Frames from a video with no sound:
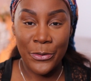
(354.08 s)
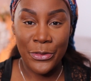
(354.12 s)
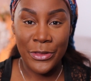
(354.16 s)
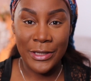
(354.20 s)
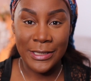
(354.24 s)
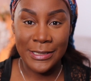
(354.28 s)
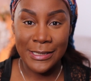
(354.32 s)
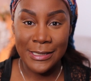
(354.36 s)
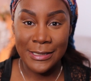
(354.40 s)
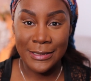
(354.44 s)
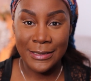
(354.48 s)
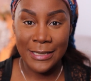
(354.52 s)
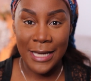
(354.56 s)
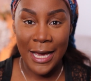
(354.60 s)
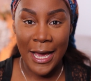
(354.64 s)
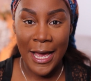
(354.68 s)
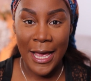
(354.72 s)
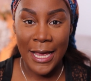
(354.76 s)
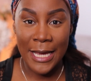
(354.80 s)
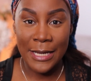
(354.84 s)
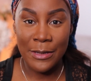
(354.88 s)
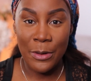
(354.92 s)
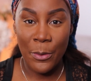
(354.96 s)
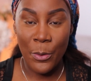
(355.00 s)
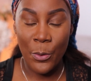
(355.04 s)
this is a
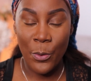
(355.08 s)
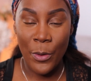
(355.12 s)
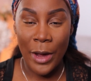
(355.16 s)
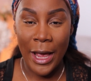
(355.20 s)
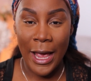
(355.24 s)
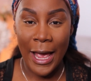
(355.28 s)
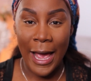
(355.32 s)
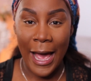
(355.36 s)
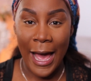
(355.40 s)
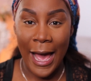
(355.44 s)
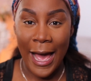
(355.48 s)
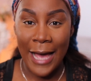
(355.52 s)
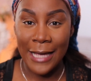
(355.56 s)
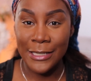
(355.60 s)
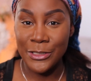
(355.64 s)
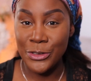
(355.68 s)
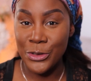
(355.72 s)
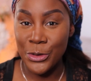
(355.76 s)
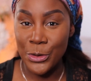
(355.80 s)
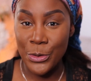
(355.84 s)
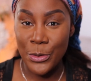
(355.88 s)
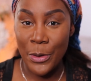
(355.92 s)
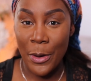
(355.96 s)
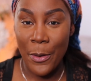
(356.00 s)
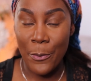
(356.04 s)
time where I
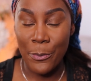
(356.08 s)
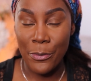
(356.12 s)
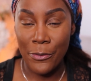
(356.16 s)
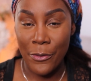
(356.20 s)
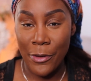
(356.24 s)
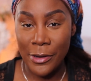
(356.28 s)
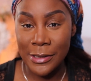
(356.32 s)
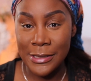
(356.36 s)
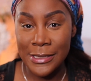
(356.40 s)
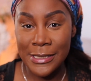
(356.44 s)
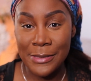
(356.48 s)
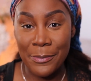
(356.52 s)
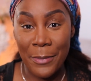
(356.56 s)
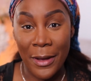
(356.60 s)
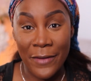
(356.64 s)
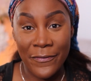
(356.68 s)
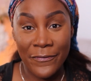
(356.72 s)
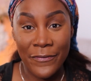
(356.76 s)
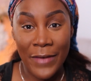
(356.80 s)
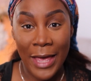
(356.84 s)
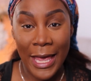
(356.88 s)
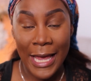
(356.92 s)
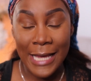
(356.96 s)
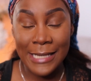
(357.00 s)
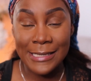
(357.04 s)
do bronze my
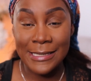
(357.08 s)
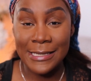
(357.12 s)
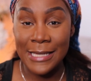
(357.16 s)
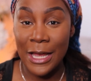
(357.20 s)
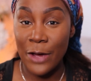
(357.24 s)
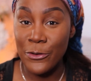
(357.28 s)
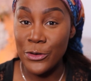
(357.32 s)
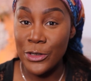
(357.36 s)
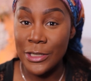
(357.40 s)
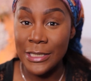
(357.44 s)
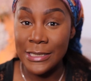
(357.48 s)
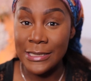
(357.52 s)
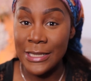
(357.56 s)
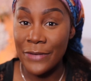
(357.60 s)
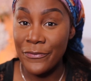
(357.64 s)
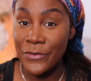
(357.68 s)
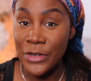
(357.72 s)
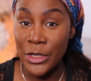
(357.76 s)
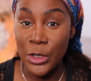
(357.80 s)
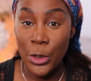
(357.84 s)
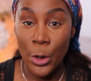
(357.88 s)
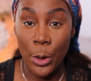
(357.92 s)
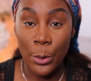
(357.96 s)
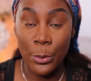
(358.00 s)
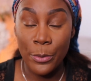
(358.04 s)
face. Now you can
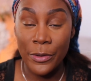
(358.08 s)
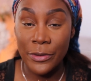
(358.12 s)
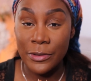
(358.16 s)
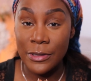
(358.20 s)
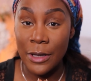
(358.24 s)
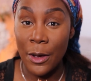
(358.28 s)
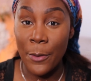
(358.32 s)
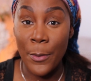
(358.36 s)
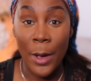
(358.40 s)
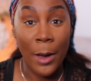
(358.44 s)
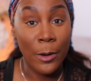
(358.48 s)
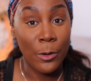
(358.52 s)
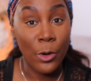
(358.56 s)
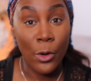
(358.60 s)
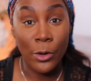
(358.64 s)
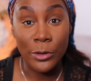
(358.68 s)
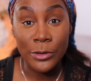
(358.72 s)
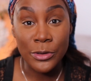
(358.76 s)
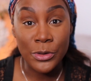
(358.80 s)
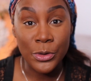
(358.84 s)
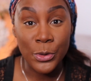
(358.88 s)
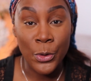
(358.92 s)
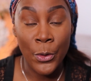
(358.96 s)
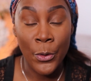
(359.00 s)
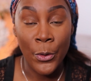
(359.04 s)
definitely go with some
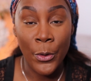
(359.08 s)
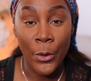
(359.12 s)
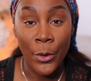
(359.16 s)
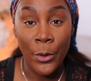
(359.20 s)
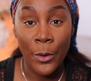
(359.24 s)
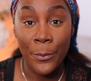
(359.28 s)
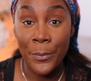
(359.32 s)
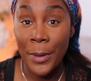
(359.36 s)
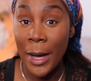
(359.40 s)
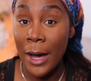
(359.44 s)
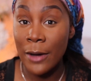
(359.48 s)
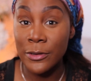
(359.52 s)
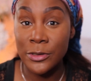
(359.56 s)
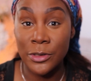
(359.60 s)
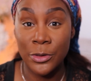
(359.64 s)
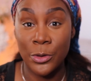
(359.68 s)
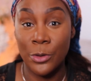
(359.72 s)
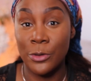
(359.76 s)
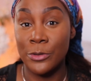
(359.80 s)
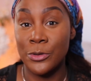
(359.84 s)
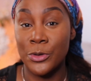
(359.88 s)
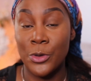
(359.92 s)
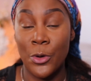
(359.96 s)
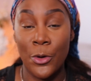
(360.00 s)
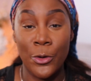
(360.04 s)
contour, powder
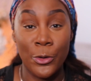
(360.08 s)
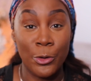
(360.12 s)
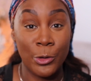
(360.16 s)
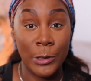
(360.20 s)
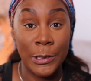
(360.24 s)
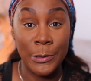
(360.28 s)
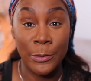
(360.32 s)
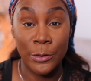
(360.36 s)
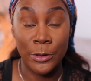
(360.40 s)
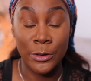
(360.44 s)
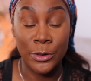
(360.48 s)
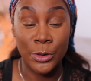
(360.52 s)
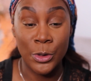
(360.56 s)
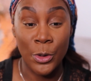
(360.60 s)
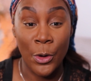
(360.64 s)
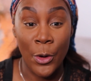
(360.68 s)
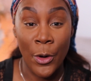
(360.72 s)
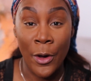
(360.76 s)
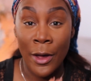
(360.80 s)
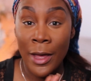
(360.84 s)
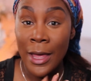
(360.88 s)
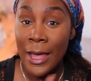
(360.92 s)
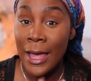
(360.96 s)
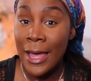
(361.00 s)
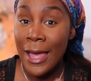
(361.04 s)
contour or cream
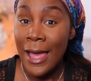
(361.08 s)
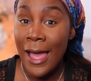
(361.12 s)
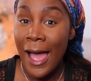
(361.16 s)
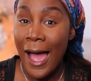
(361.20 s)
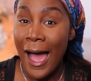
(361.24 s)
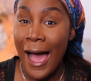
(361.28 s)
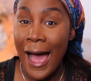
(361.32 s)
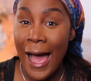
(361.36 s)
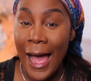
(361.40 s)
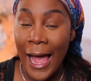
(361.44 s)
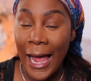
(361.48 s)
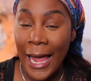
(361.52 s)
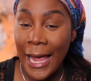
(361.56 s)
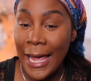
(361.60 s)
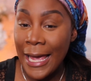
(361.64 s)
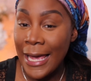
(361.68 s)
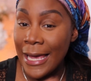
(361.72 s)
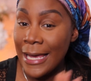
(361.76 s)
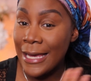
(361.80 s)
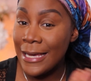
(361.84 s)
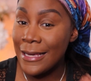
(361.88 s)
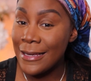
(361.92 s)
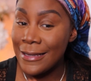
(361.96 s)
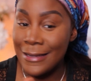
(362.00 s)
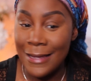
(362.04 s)
contour.
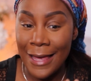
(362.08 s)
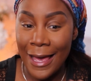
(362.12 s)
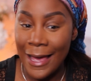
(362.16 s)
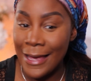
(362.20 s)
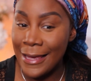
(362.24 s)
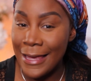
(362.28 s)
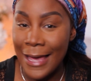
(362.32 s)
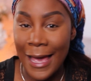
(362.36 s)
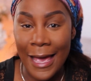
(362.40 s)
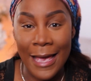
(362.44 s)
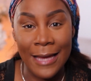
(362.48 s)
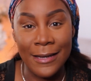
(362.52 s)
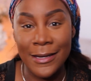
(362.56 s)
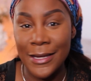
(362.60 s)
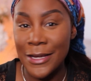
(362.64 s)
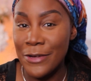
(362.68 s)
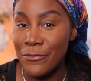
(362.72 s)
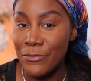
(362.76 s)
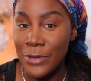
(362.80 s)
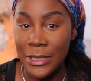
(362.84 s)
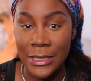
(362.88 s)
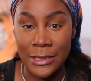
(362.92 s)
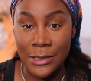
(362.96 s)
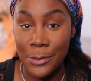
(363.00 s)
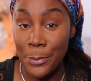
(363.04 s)
Yet again, it
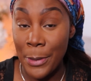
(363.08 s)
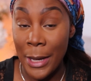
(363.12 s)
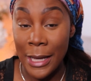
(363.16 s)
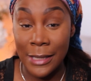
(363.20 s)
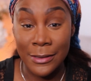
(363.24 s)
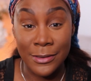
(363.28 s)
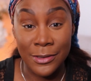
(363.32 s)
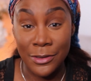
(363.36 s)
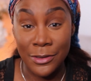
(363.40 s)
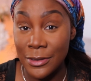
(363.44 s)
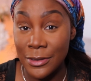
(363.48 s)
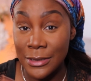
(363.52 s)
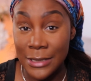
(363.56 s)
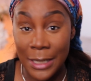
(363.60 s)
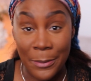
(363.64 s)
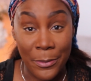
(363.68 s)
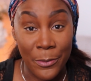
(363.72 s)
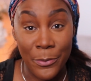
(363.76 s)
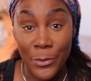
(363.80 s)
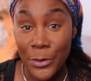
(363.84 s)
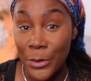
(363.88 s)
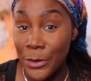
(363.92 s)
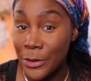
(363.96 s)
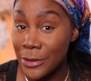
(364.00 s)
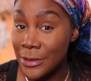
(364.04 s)
really depends type
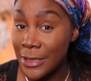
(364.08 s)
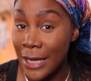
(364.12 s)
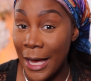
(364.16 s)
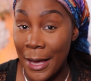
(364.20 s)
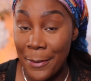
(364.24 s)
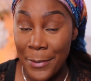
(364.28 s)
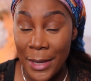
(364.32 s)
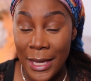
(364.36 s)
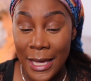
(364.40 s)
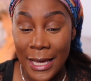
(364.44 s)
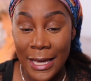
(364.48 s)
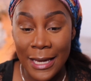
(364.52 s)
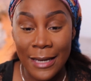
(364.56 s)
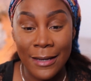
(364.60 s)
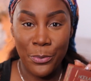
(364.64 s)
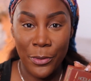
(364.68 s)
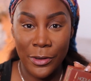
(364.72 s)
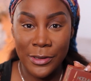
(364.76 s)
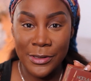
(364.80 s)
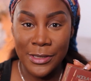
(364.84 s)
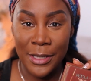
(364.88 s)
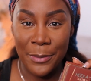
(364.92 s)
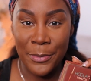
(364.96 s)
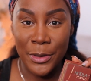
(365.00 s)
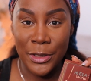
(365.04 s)
of mood that I'm in.
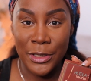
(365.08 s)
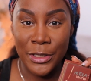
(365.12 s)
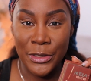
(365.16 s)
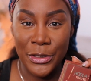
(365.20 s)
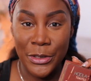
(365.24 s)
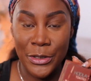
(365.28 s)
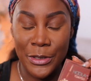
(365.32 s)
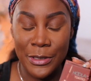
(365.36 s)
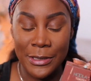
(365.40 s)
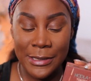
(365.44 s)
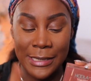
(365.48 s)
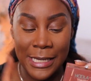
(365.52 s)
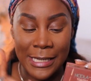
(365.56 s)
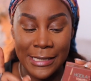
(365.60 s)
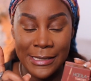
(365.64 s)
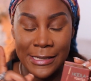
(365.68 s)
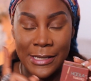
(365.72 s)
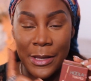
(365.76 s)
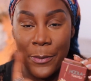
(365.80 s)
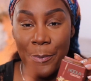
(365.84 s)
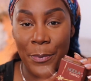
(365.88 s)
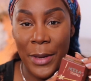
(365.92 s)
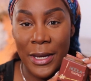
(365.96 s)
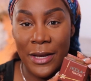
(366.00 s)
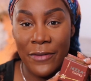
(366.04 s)
Bronzer I'm gonna use is
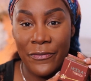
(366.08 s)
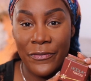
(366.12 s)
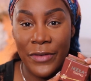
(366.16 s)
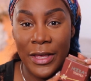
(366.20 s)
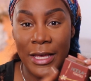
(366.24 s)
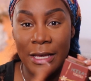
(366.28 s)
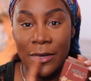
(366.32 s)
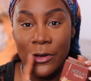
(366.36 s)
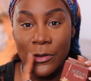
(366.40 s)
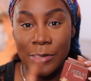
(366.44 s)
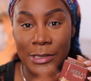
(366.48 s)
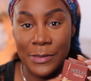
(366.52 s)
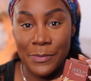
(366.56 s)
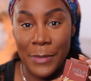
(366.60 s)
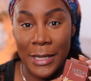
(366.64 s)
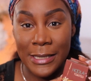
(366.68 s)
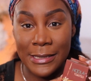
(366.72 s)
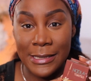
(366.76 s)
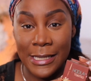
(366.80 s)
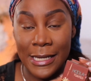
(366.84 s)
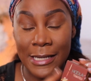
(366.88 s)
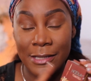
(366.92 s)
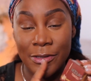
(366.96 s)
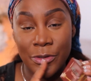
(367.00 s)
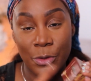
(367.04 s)
the Benefit
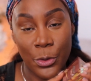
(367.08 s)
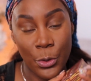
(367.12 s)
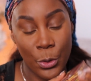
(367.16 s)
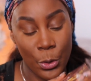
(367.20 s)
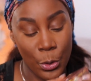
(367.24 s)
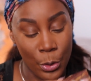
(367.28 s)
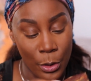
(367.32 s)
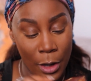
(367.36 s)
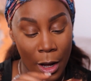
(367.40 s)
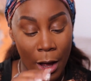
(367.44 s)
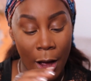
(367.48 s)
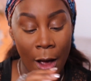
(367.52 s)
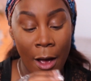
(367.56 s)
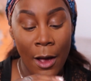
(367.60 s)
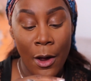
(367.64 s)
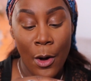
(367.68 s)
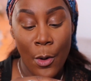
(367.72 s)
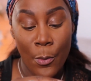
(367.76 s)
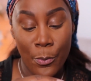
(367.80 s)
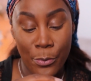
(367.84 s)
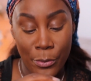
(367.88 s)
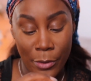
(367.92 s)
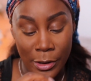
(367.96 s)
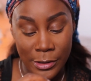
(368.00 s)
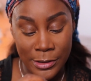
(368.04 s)
Cosmetics Hoola
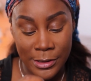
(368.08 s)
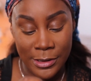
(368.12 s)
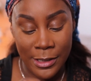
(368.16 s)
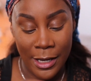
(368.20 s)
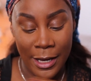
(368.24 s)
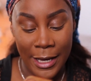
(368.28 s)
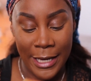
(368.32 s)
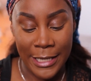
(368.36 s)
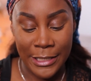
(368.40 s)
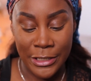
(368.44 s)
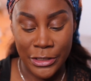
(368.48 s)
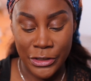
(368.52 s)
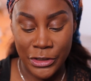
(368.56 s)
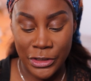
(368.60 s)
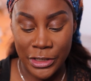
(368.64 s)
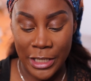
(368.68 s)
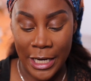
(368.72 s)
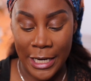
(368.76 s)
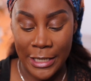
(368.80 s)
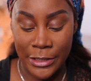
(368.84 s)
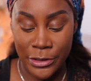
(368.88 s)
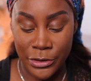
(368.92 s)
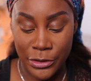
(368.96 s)
Bronzer in the shade